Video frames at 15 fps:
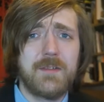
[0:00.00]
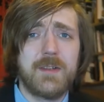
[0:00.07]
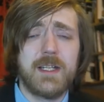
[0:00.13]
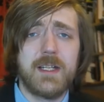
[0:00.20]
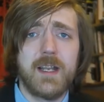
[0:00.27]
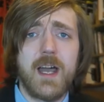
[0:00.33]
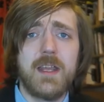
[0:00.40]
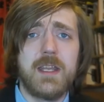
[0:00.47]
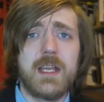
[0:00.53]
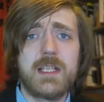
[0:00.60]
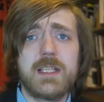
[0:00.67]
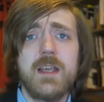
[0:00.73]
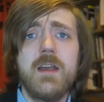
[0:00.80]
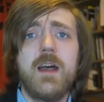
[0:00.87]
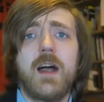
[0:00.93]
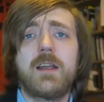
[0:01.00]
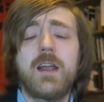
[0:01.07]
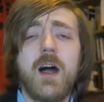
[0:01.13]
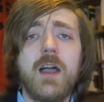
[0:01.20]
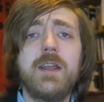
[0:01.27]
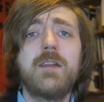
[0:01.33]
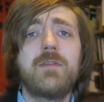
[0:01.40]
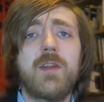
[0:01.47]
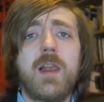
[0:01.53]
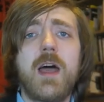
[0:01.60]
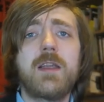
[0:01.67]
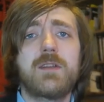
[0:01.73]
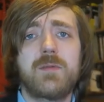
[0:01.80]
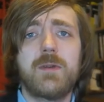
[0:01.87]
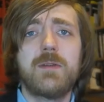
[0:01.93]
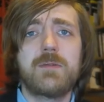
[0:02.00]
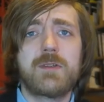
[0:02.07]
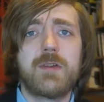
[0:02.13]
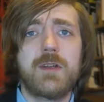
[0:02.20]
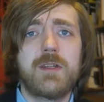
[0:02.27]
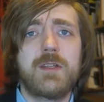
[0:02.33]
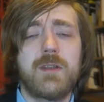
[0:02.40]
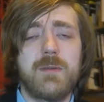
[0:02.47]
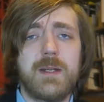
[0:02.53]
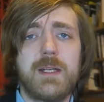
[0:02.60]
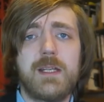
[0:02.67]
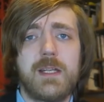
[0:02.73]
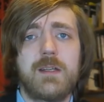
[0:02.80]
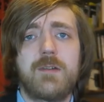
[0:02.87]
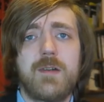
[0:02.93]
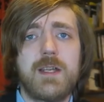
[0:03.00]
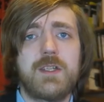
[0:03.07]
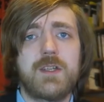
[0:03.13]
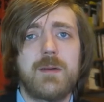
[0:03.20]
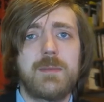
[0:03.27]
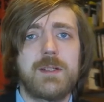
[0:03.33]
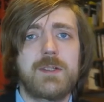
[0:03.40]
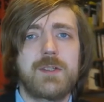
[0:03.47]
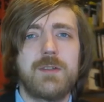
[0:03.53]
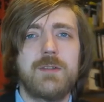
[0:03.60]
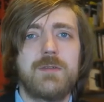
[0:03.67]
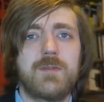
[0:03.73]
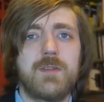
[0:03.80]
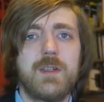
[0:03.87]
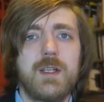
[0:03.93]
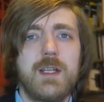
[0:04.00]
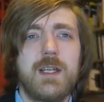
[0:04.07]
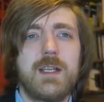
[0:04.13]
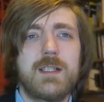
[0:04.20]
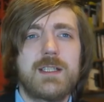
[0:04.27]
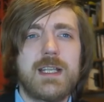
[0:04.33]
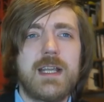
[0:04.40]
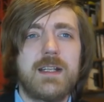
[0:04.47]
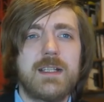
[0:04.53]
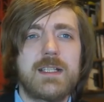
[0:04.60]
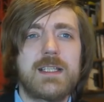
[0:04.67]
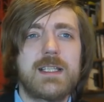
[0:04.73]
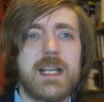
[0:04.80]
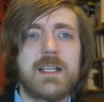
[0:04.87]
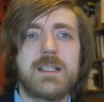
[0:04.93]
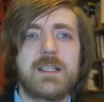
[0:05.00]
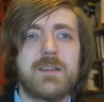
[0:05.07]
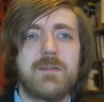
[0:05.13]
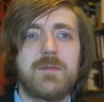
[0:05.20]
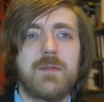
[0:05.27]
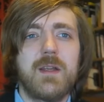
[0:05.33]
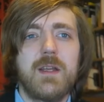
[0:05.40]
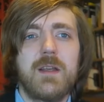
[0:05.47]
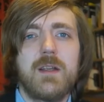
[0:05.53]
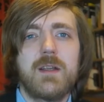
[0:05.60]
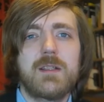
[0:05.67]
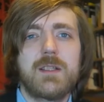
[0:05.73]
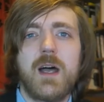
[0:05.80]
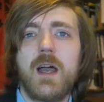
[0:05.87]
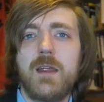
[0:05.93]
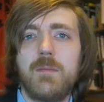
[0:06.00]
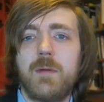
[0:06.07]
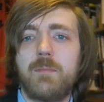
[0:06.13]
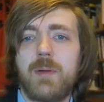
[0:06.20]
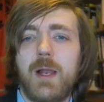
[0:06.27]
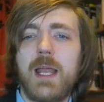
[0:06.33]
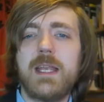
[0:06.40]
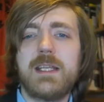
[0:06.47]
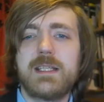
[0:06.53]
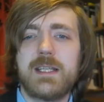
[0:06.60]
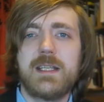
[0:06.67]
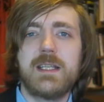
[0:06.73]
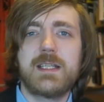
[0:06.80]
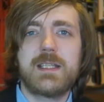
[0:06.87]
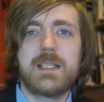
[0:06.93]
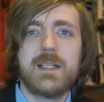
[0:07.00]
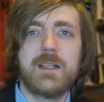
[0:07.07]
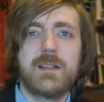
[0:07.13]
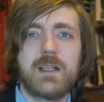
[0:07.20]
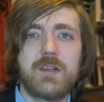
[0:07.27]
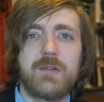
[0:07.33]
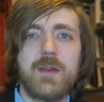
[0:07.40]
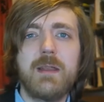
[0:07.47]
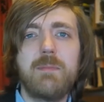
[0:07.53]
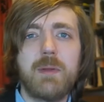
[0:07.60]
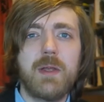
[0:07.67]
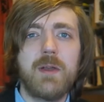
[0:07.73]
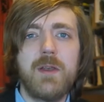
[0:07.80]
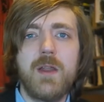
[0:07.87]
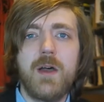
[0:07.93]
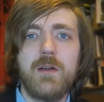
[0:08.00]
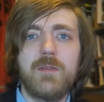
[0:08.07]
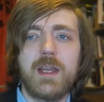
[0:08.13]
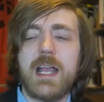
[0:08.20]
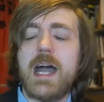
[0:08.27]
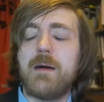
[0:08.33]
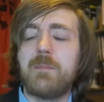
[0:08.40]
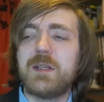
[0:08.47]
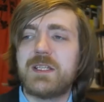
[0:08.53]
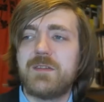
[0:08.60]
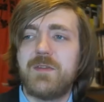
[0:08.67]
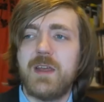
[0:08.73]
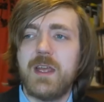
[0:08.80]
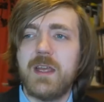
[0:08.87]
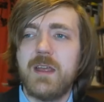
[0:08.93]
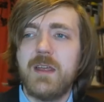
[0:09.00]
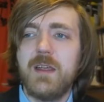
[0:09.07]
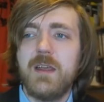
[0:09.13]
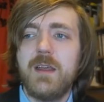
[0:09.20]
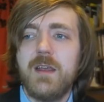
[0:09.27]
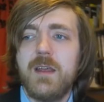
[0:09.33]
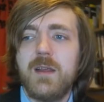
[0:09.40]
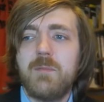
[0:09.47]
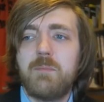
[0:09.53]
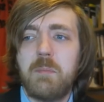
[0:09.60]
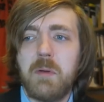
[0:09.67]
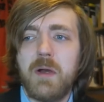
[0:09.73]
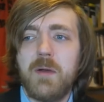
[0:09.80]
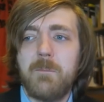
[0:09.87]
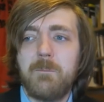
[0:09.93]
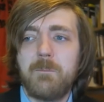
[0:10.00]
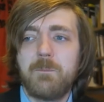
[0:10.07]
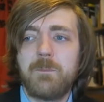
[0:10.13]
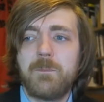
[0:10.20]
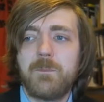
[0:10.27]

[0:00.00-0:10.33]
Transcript: I didn't really like this. I kind of liked what he was trying to do, and he did a great job at sort of setting this sense of time and place in this creepy, unnerving atmosphere, but